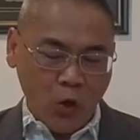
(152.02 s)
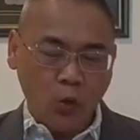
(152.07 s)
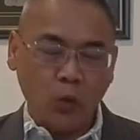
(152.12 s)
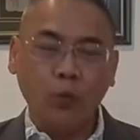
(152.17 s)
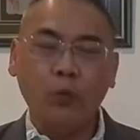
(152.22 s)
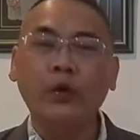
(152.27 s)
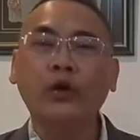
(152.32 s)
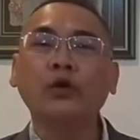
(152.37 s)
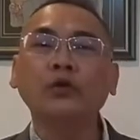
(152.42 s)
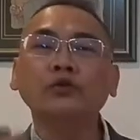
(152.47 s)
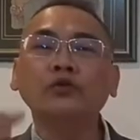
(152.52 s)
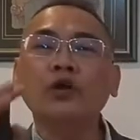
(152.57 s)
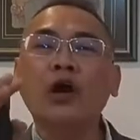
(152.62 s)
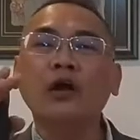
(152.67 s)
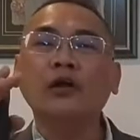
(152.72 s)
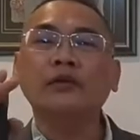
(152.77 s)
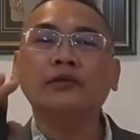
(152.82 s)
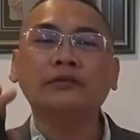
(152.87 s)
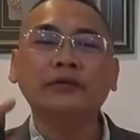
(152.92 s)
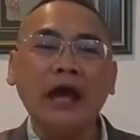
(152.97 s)
will
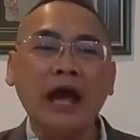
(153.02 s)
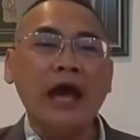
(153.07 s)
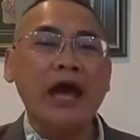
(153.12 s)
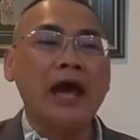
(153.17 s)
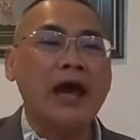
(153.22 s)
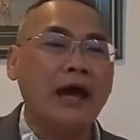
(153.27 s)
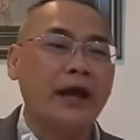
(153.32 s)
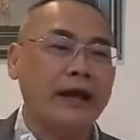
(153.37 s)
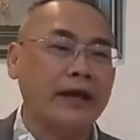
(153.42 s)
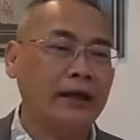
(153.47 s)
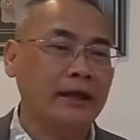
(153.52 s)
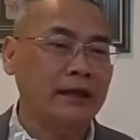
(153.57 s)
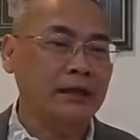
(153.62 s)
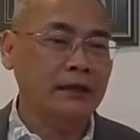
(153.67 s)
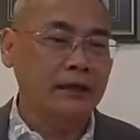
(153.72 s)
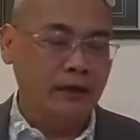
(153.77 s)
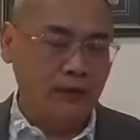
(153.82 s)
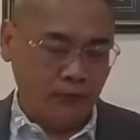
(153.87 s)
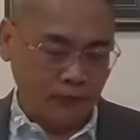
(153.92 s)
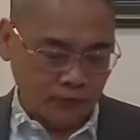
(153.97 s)
not die
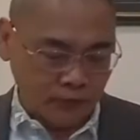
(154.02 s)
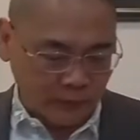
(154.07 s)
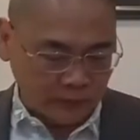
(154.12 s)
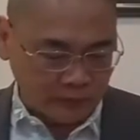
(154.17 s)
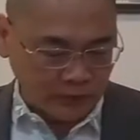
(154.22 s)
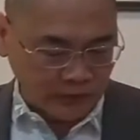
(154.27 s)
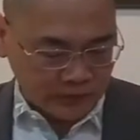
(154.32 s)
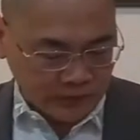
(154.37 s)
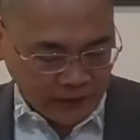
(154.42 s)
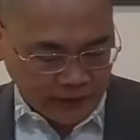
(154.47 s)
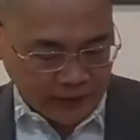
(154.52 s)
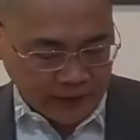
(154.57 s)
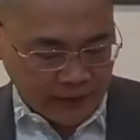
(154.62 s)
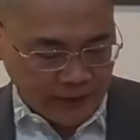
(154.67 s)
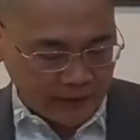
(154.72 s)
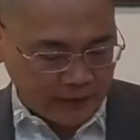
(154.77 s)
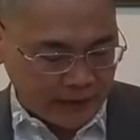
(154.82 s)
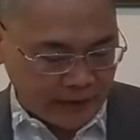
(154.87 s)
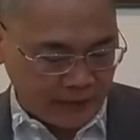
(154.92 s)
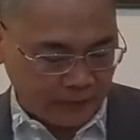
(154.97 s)
from the
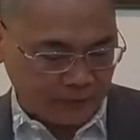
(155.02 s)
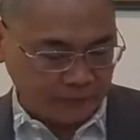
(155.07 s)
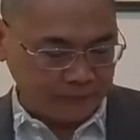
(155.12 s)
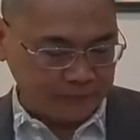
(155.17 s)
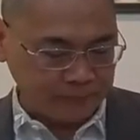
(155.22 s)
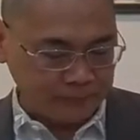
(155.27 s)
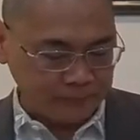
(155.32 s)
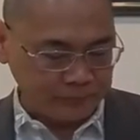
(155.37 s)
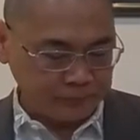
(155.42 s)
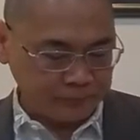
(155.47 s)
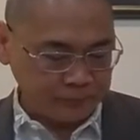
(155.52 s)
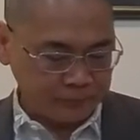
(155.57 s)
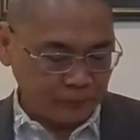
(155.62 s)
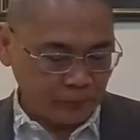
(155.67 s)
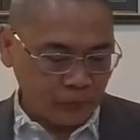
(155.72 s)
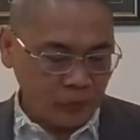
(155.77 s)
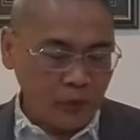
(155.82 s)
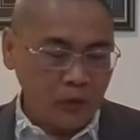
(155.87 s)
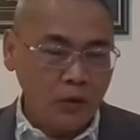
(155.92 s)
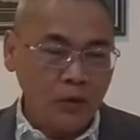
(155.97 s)
second death.
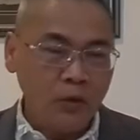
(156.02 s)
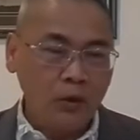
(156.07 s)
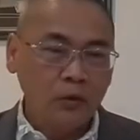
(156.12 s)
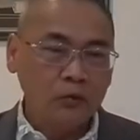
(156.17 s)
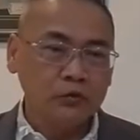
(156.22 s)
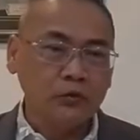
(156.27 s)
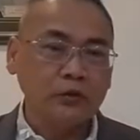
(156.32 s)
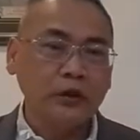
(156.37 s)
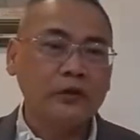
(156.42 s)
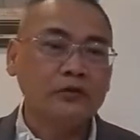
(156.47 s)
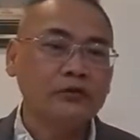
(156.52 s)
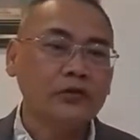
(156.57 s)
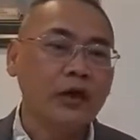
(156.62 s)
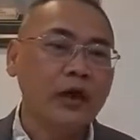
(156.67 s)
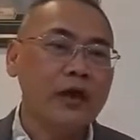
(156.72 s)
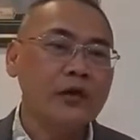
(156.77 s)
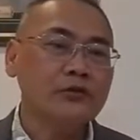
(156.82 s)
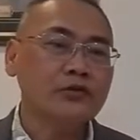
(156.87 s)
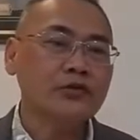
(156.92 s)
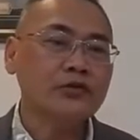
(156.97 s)
To the
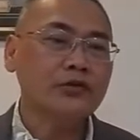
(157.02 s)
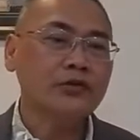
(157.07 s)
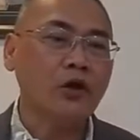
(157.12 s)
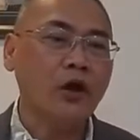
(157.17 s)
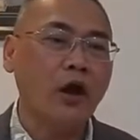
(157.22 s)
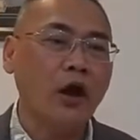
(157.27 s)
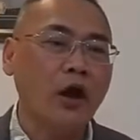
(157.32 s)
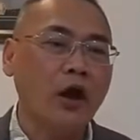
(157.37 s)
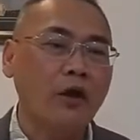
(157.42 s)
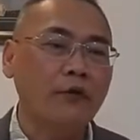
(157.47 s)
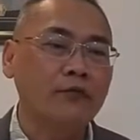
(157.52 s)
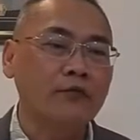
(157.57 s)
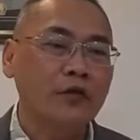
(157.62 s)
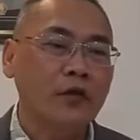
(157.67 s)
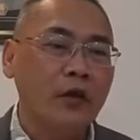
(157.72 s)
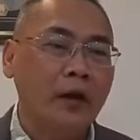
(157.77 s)
church of